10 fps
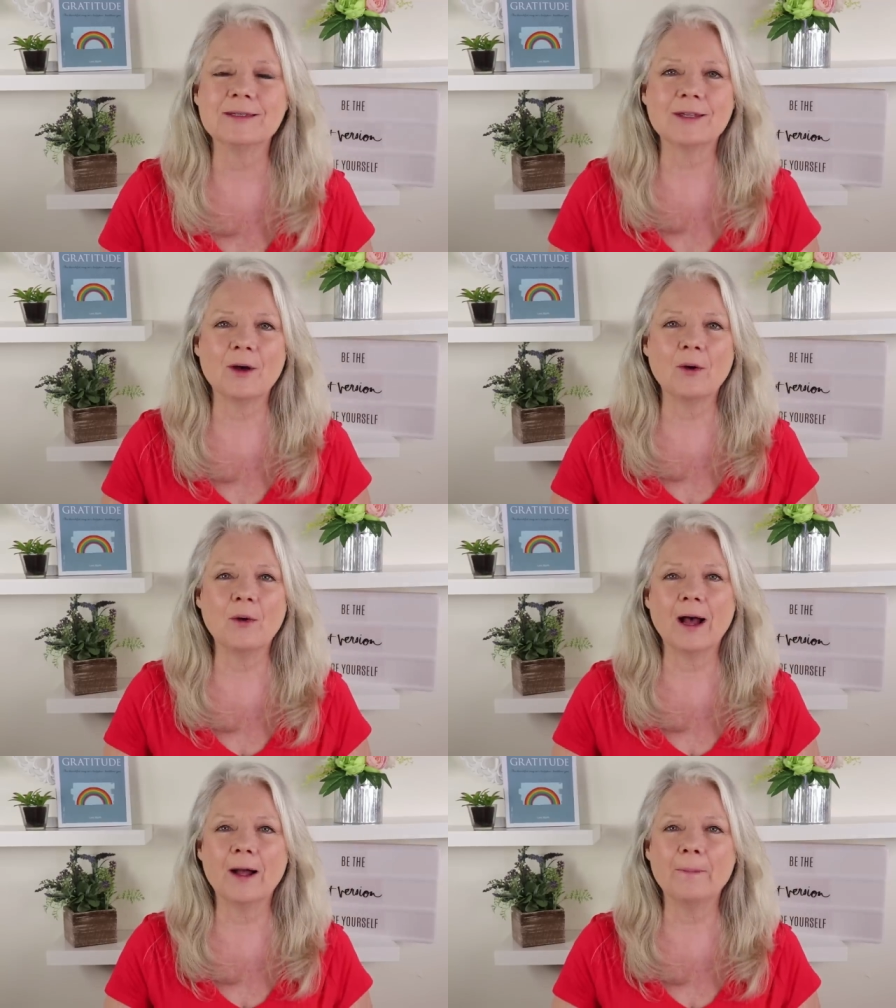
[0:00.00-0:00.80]

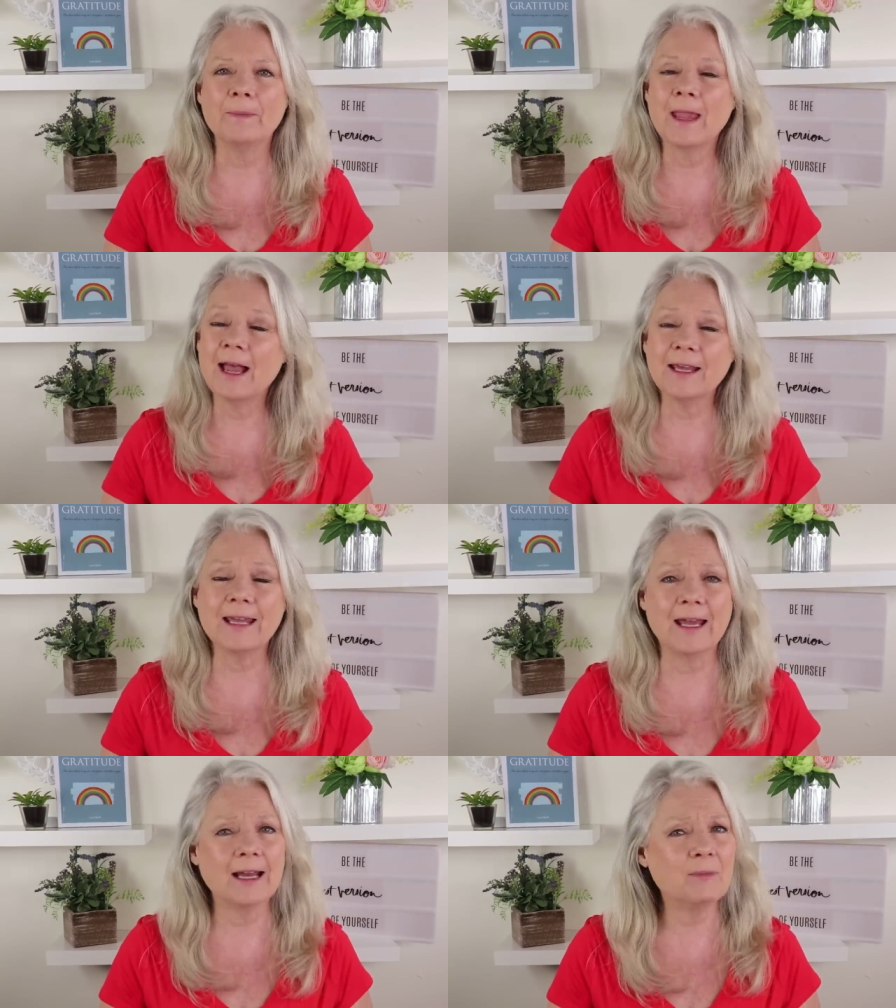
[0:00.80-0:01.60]
So um,
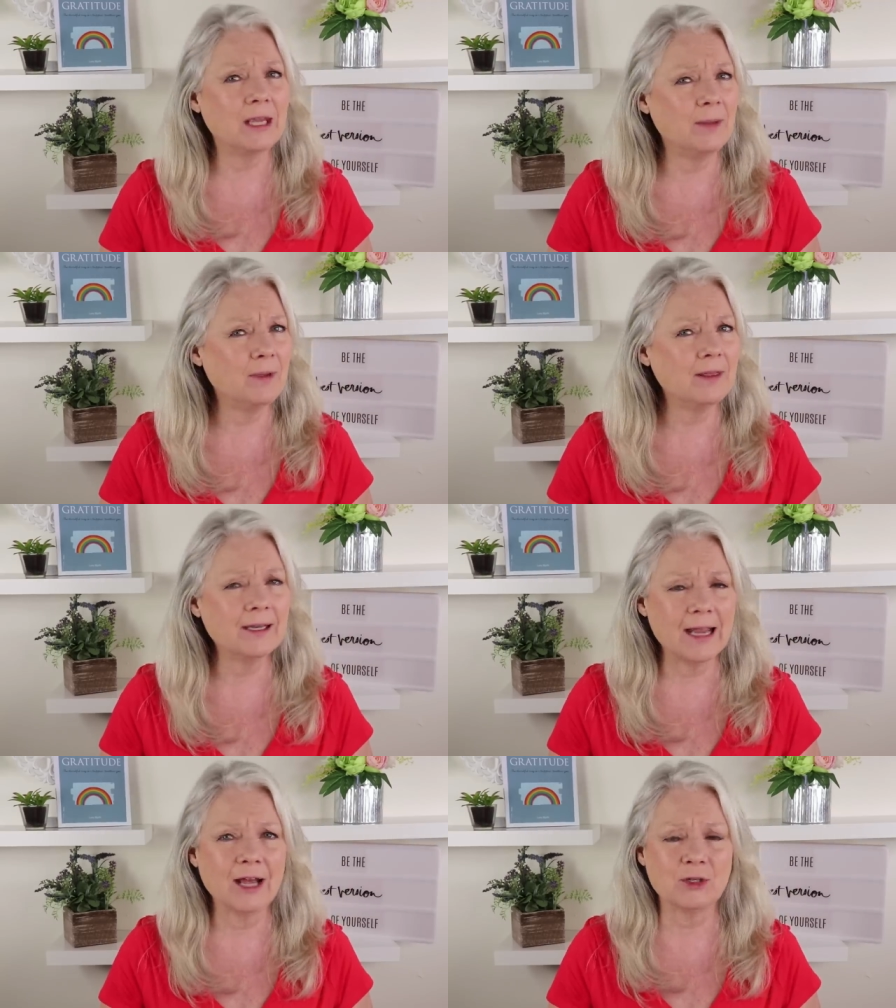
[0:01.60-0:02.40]
again, I'm keeping
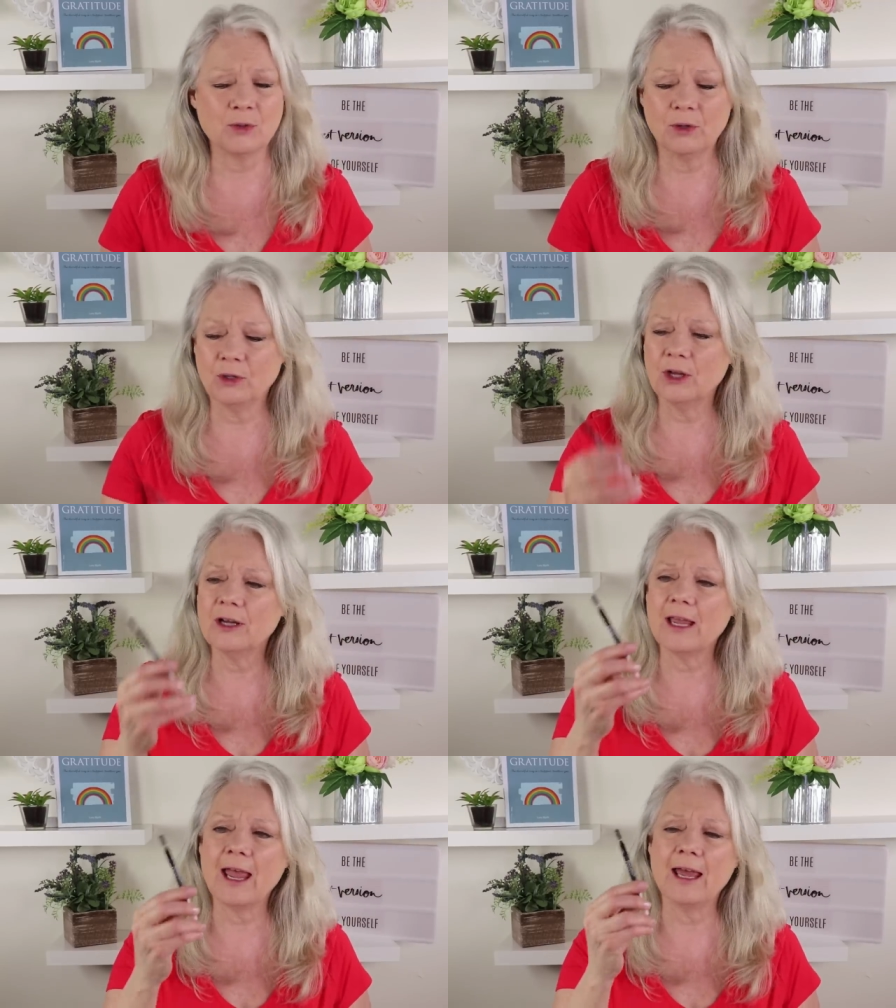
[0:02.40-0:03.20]
the natural
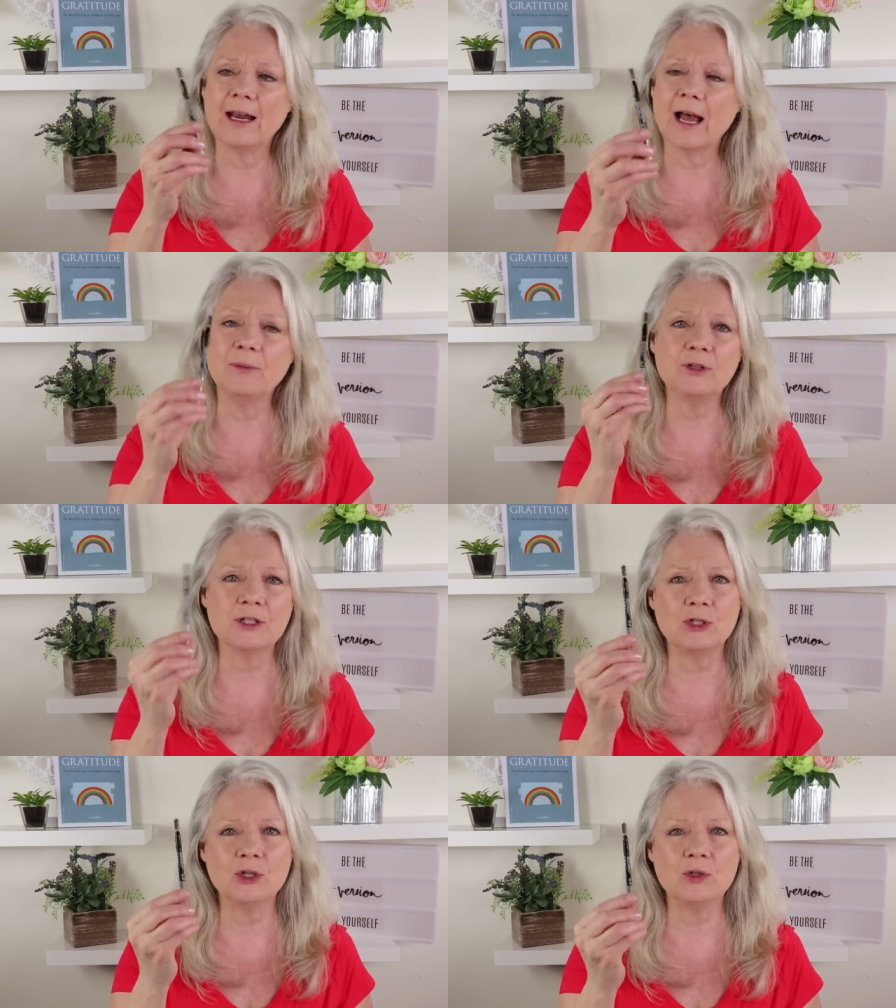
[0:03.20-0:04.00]
look and I'm
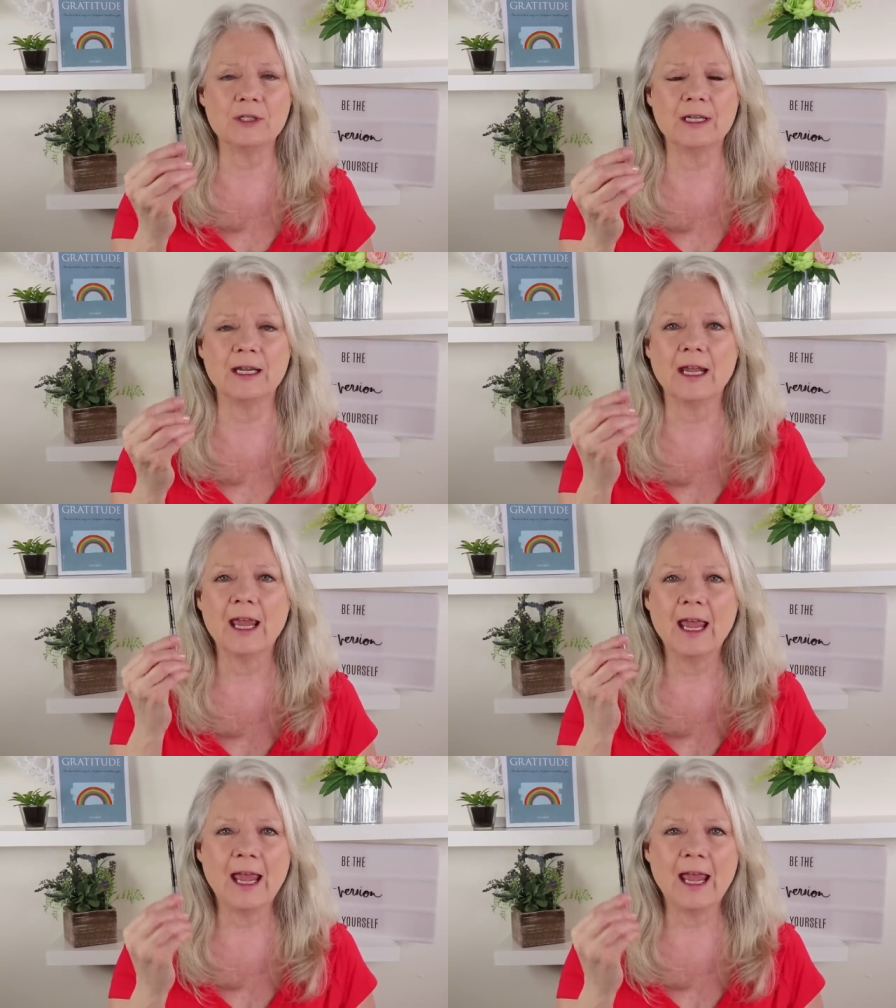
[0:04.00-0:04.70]
just using